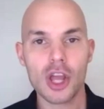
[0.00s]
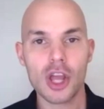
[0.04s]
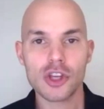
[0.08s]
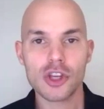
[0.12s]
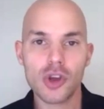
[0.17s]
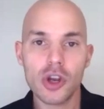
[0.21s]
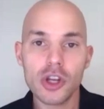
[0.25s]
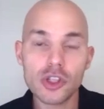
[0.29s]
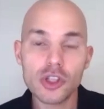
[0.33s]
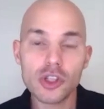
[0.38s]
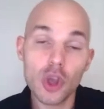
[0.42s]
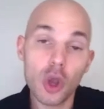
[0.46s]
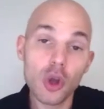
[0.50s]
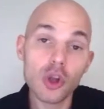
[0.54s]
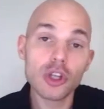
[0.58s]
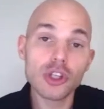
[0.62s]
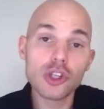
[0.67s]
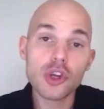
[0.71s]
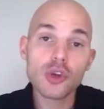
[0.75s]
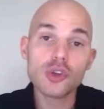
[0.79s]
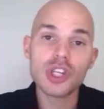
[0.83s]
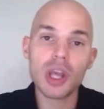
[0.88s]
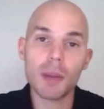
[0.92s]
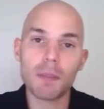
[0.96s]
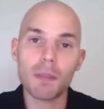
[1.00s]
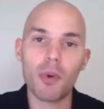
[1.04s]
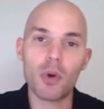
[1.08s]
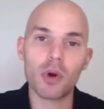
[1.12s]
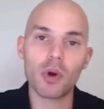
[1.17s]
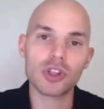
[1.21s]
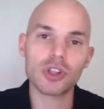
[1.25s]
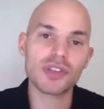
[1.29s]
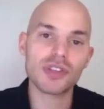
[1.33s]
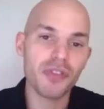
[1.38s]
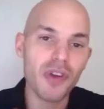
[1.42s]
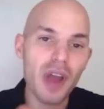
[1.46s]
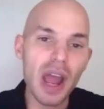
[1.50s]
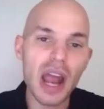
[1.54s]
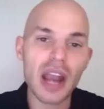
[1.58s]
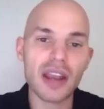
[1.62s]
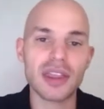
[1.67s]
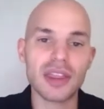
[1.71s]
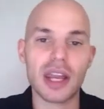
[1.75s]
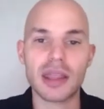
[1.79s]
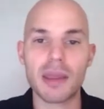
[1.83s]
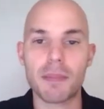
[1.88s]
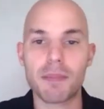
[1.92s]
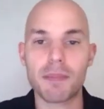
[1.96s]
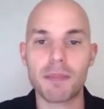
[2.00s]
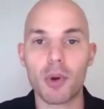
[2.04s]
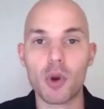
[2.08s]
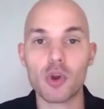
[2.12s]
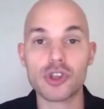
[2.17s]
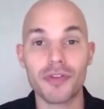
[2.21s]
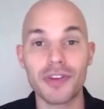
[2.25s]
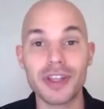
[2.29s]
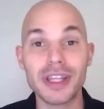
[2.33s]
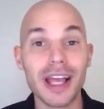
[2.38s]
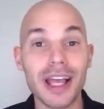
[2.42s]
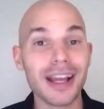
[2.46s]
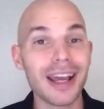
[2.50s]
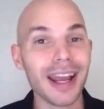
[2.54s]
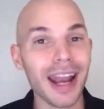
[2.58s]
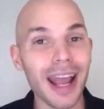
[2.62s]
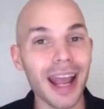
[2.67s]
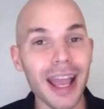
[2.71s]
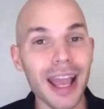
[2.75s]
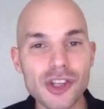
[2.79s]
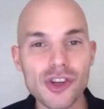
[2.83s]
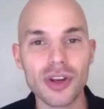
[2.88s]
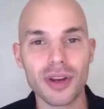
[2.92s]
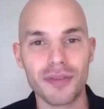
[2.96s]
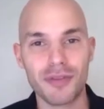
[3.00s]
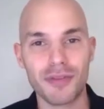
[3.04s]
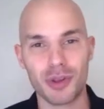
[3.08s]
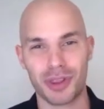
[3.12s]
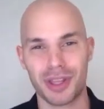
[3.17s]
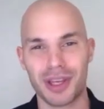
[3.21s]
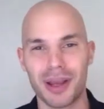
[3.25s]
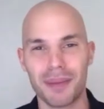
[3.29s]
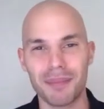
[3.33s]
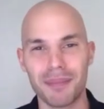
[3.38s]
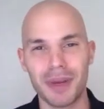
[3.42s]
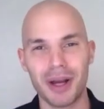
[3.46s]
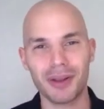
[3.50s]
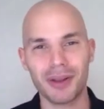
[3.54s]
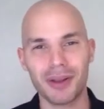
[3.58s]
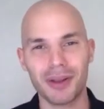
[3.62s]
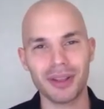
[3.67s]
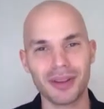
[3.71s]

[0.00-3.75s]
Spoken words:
So it also supports further the process of integration, if you think about it,